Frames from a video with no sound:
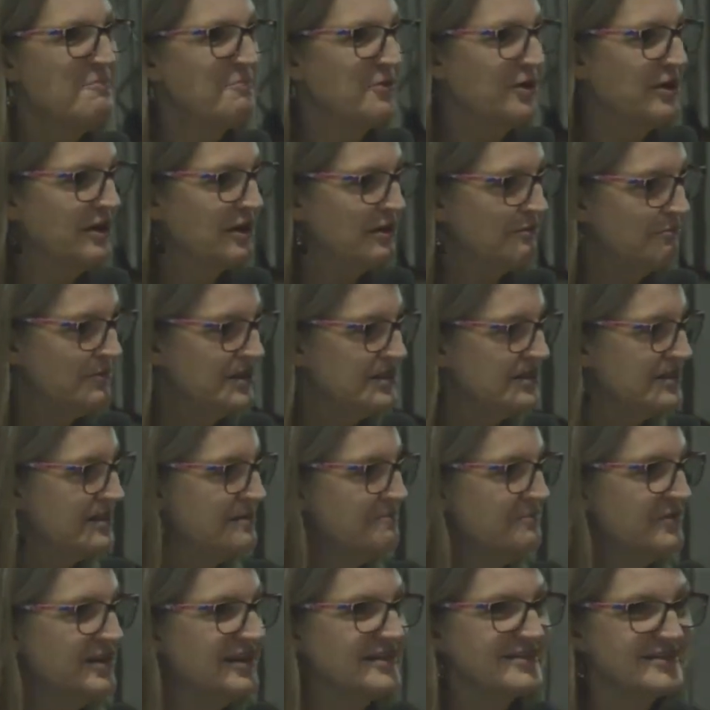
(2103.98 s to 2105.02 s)
but it can be
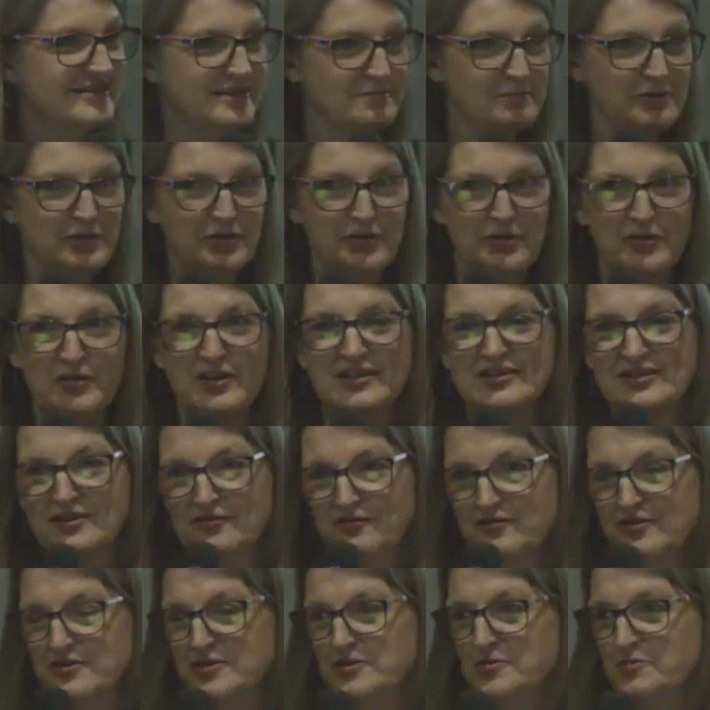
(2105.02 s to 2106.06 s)
something similar that's a
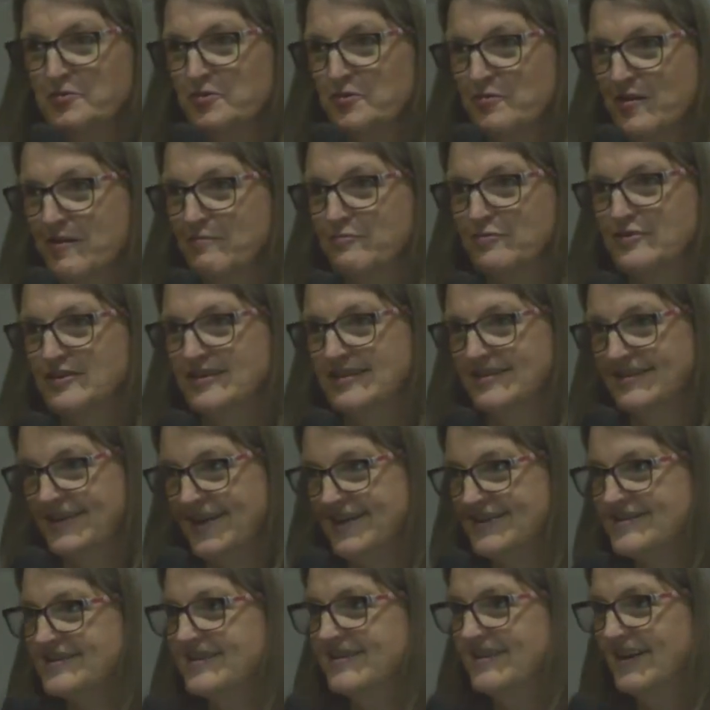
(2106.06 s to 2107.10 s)
visual
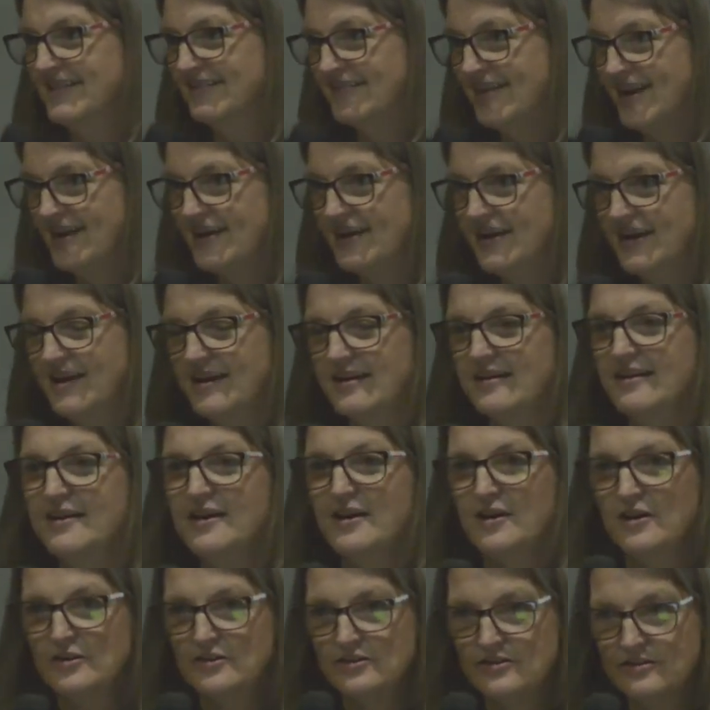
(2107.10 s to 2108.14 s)
representation that they can
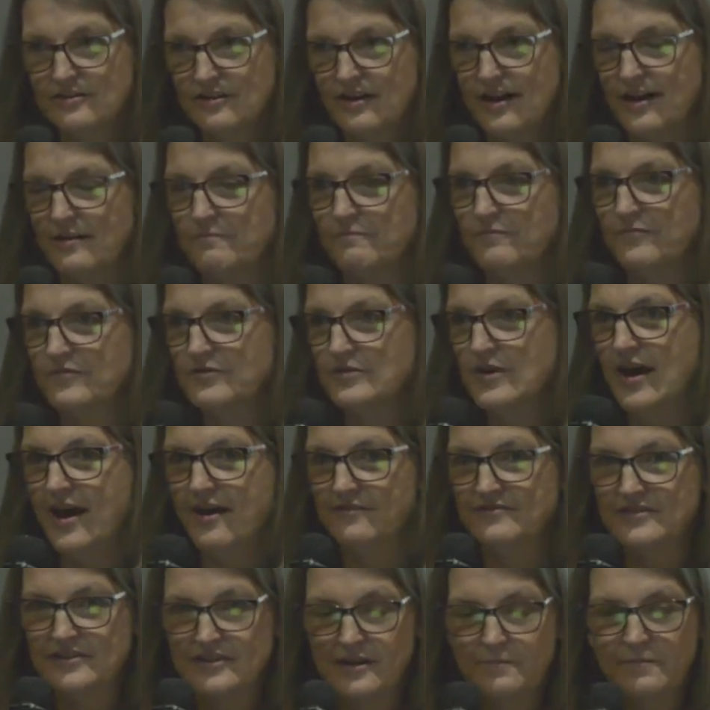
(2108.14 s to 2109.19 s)

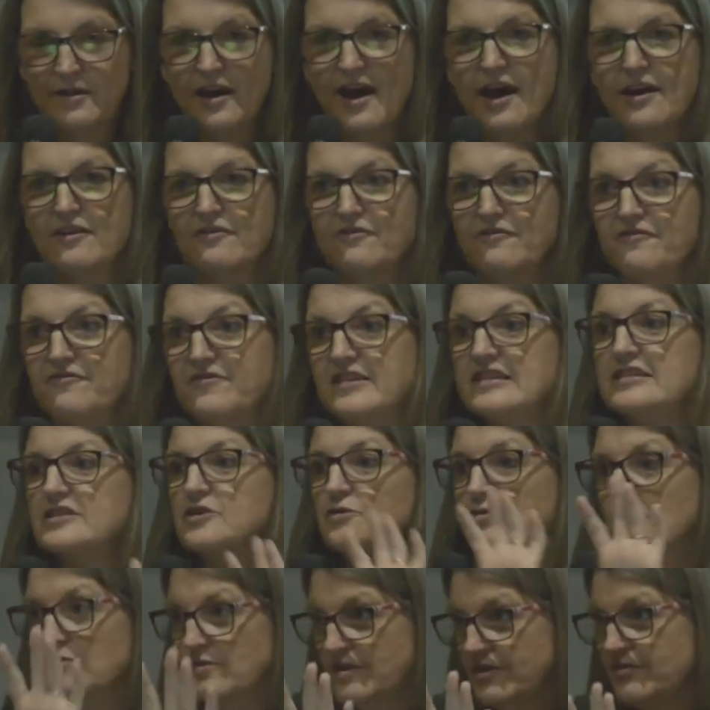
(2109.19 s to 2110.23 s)
have some kind of
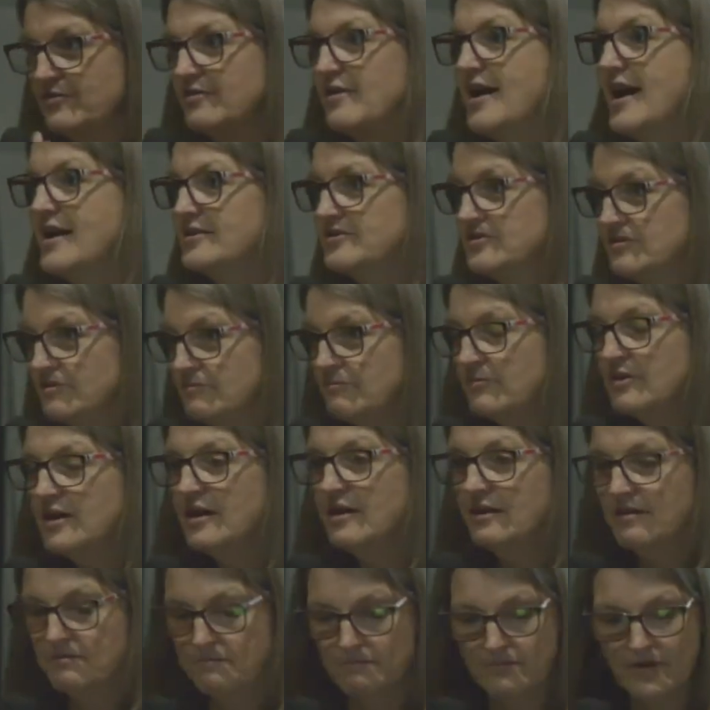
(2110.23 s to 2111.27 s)
physical interaction
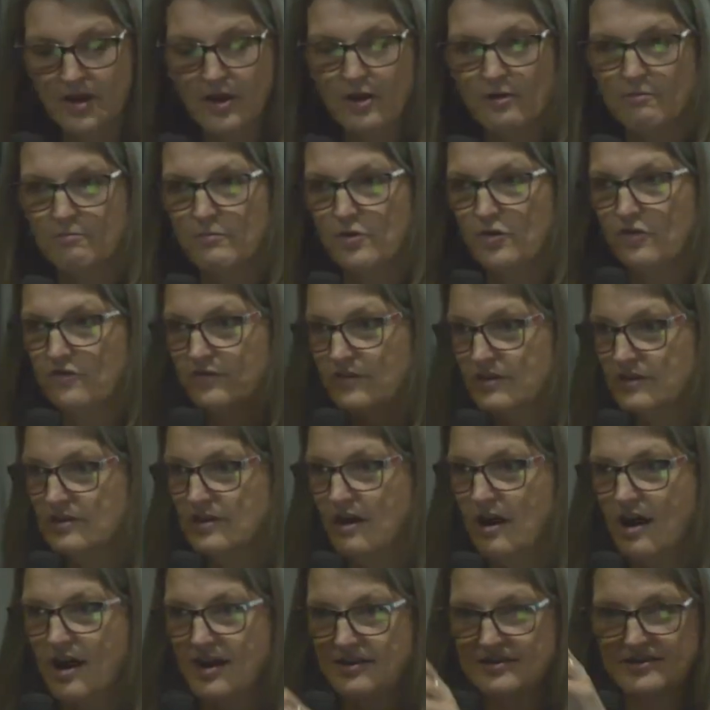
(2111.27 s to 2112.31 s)
with, move the
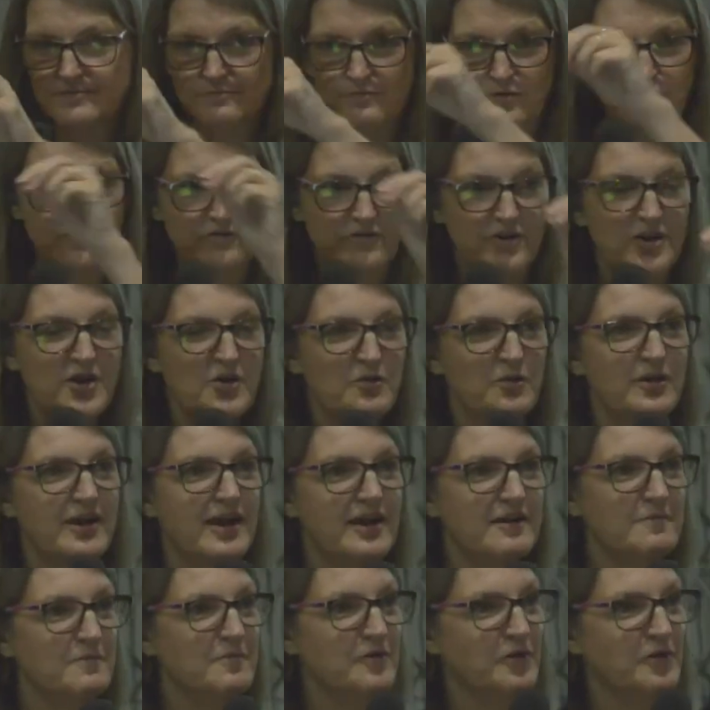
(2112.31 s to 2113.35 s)
dots, we had a